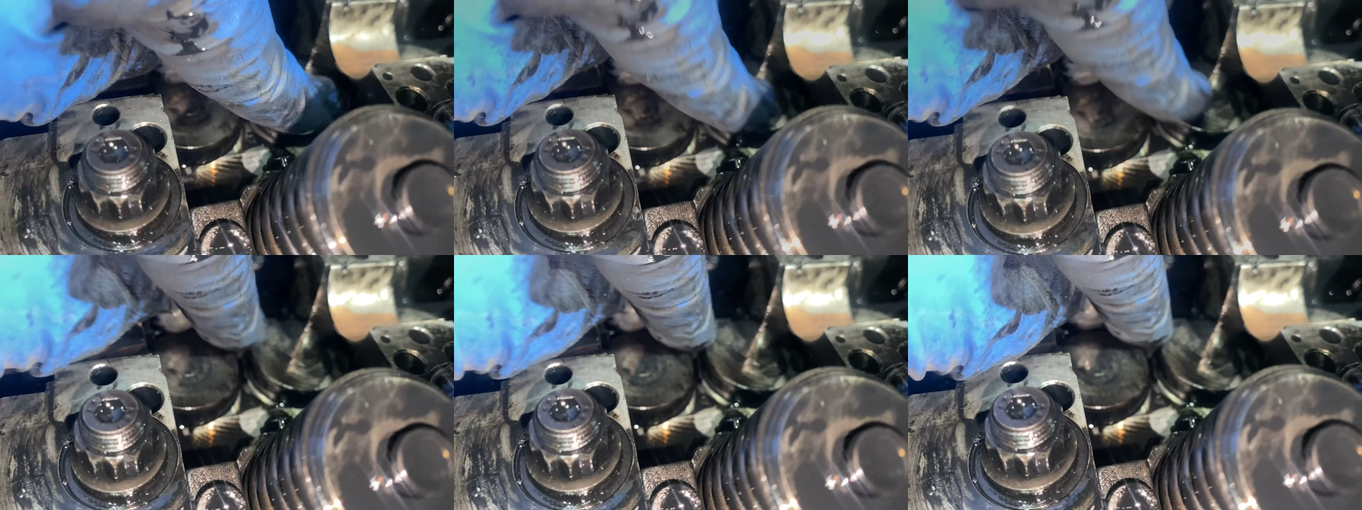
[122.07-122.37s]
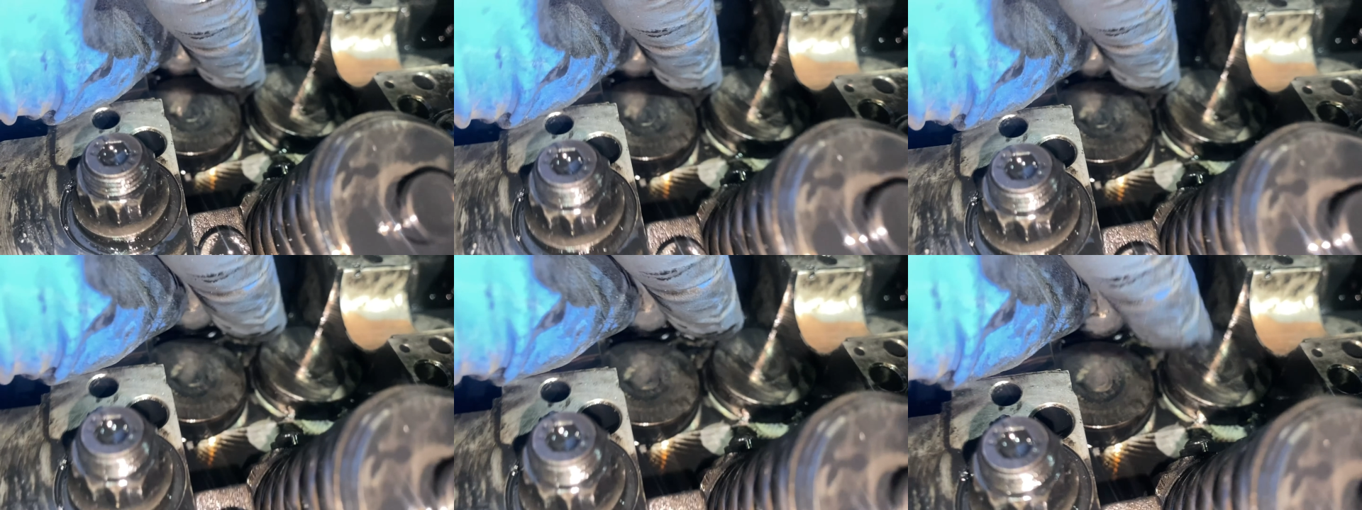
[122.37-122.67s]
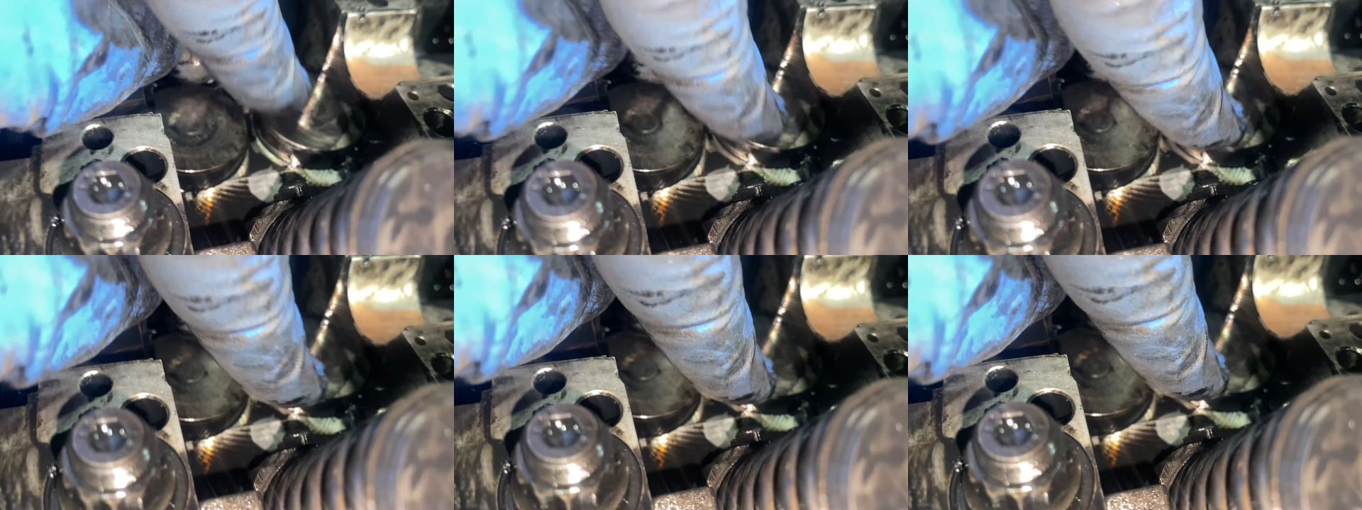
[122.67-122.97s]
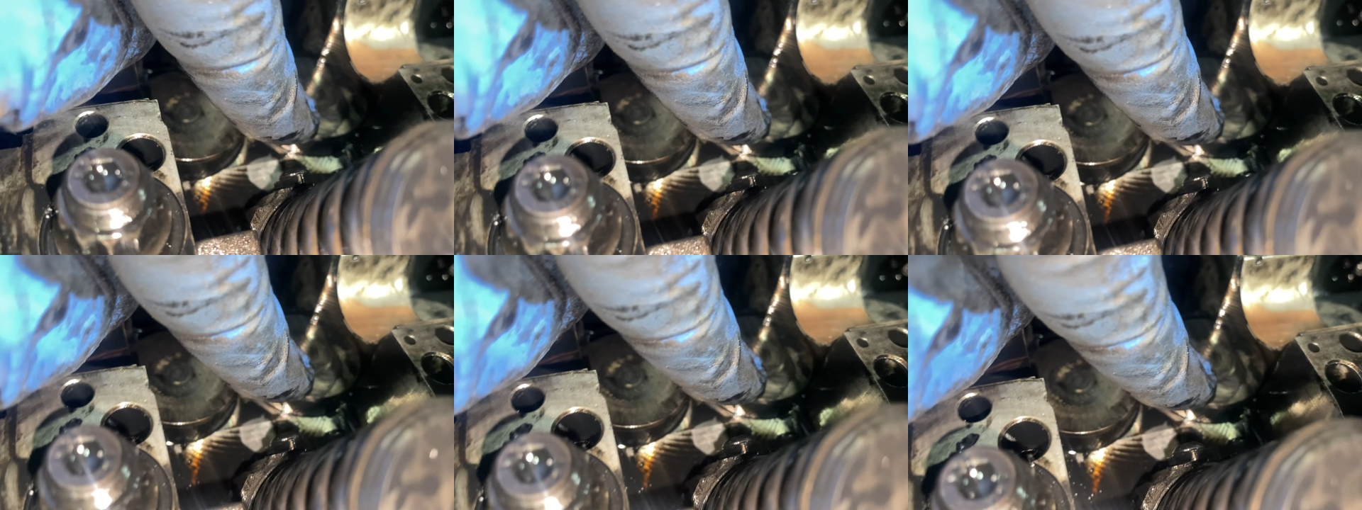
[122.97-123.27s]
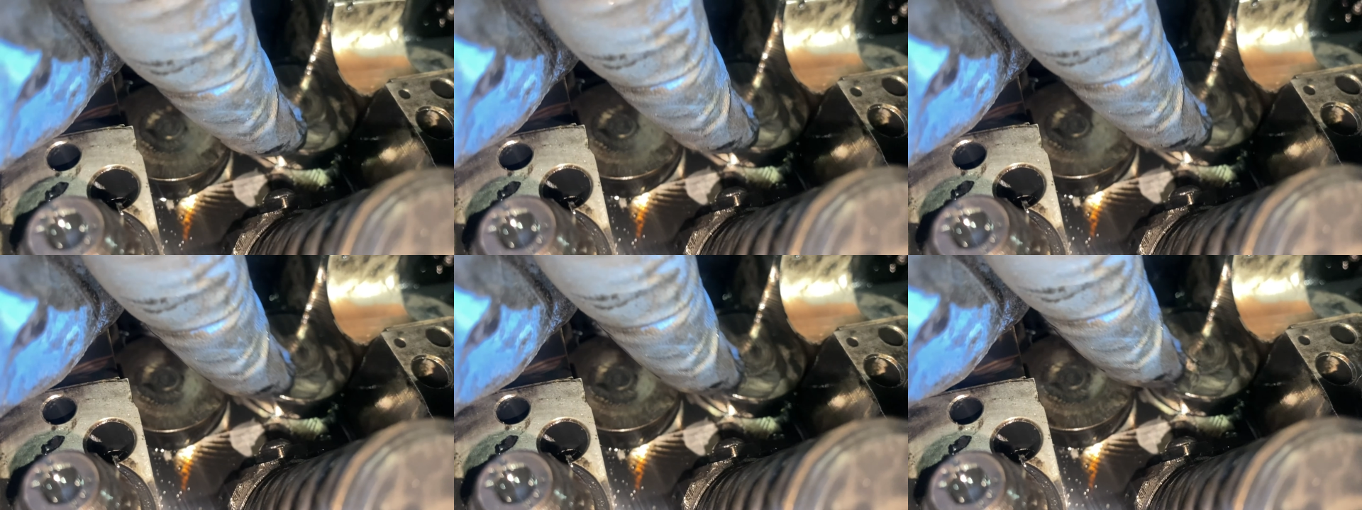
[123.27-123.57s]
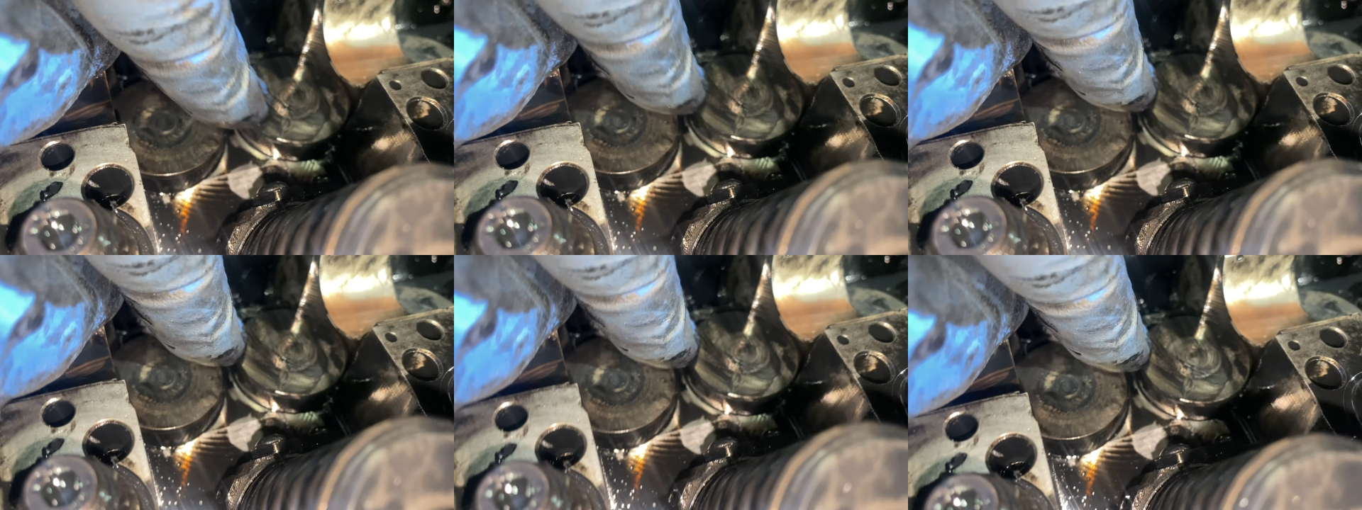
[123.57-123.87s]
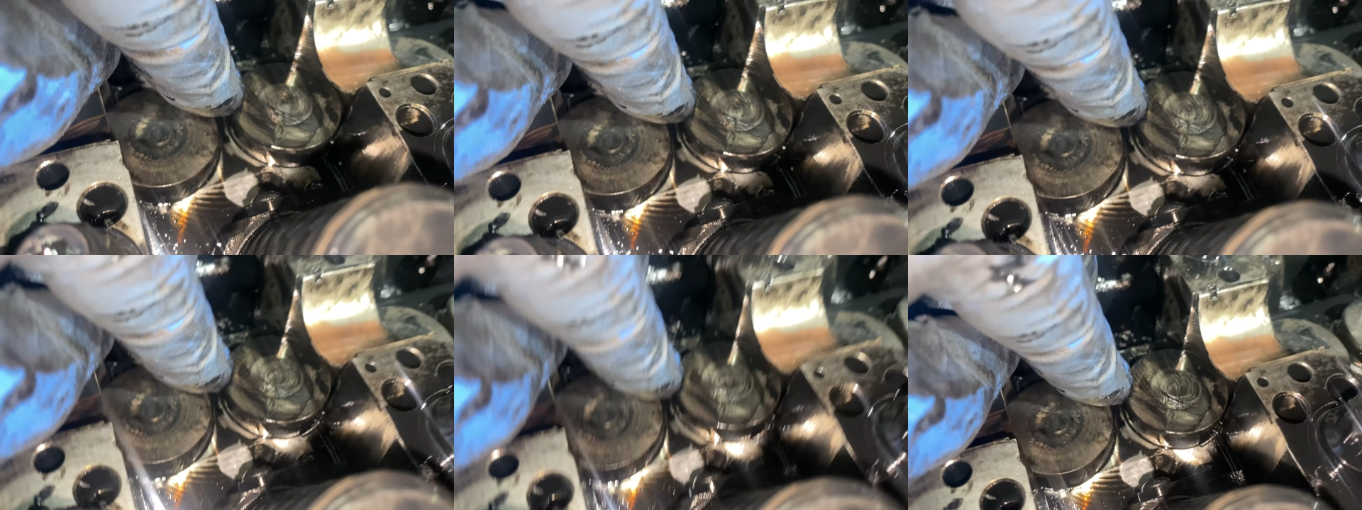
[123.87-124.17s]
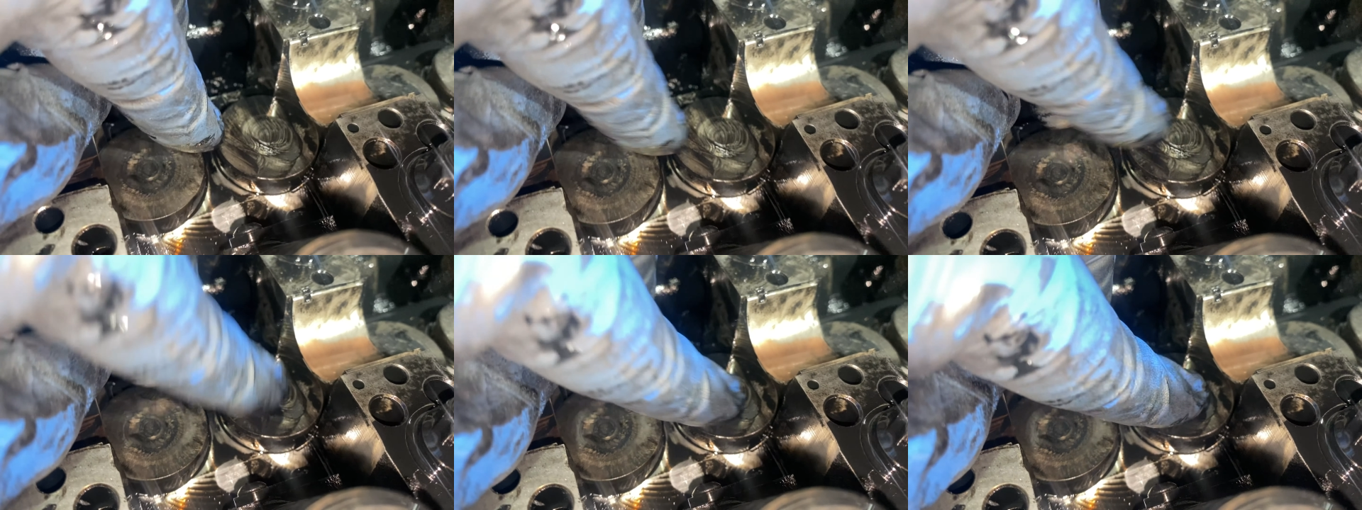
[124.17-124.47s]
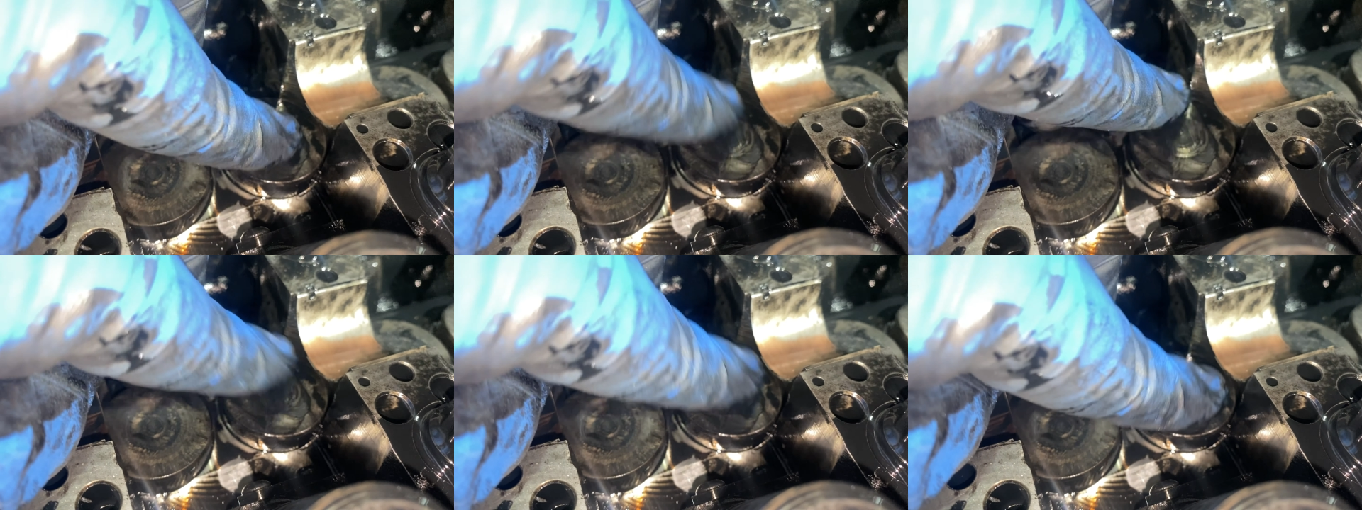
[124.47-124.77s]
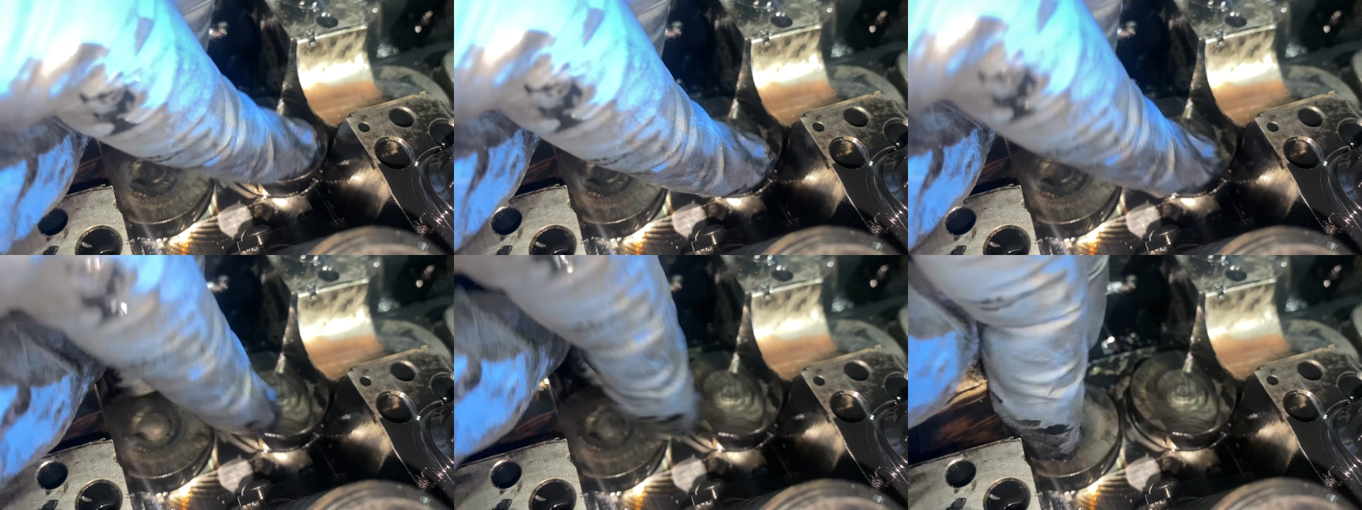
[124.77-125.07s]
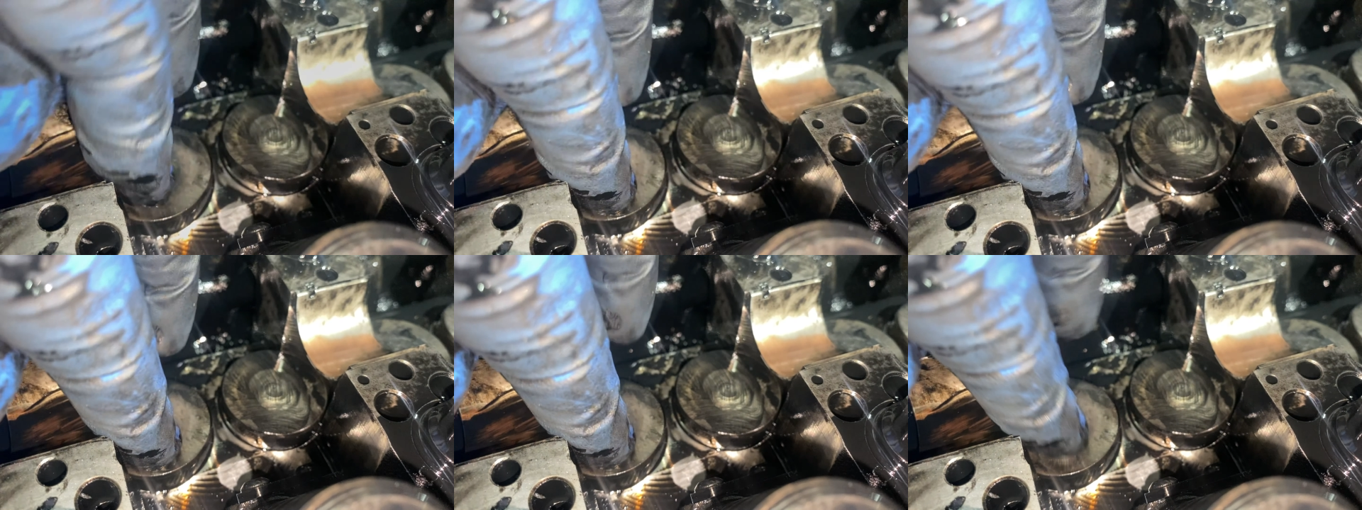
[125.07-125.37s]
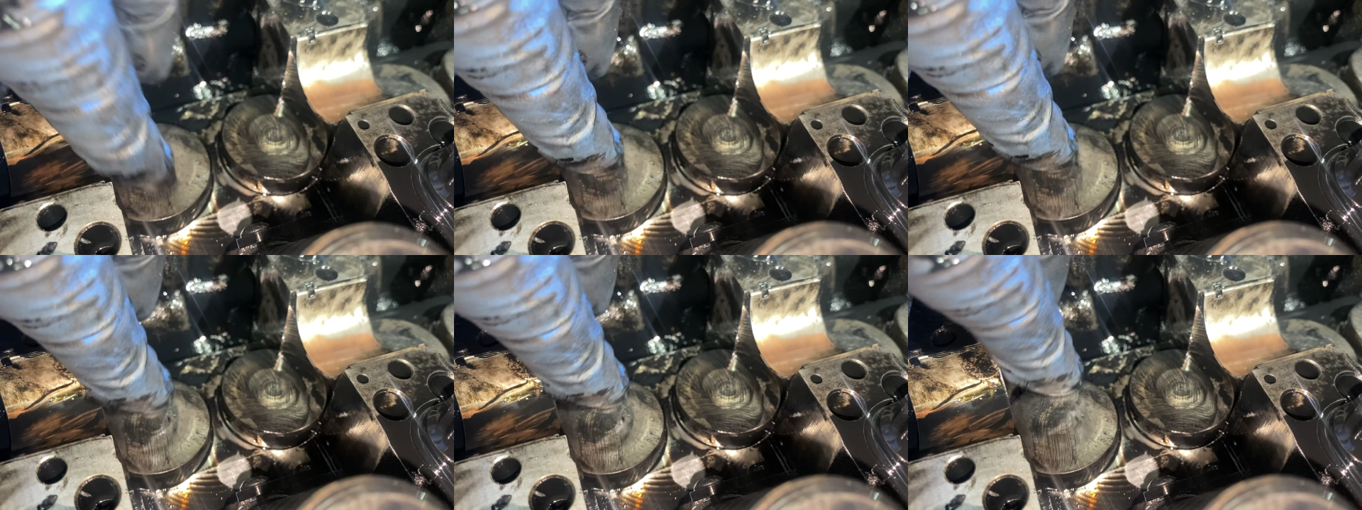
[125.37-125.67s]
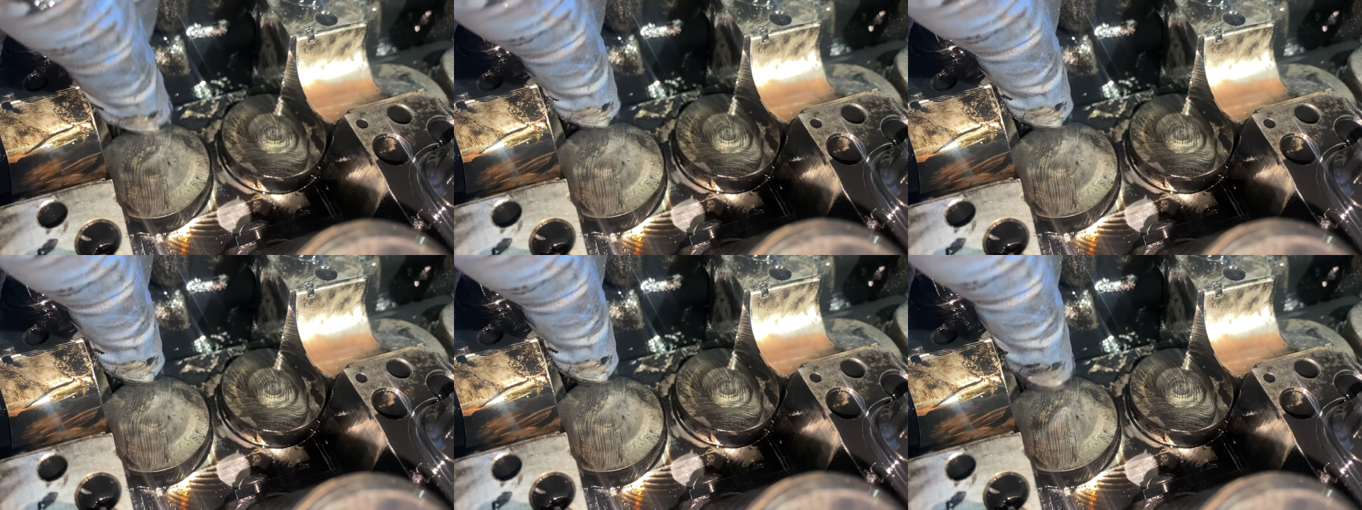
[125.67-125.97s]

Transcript: Nobody's mouth can be seen.